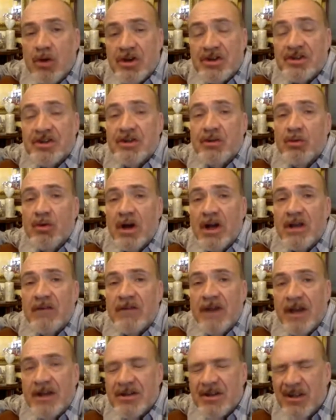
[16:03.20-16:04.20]
works in a way
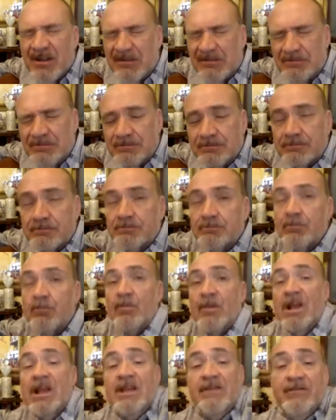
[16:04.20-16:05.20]
that
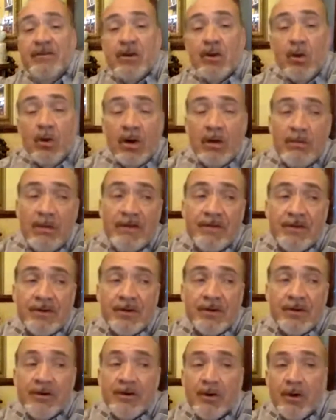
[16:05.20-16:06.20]
if you call a method
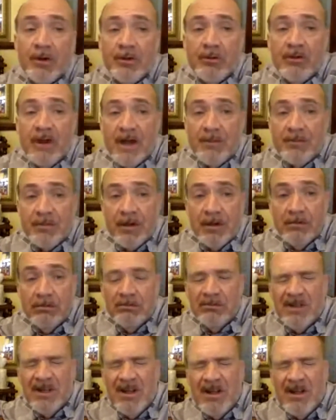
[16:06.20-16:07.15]
on the wrapper,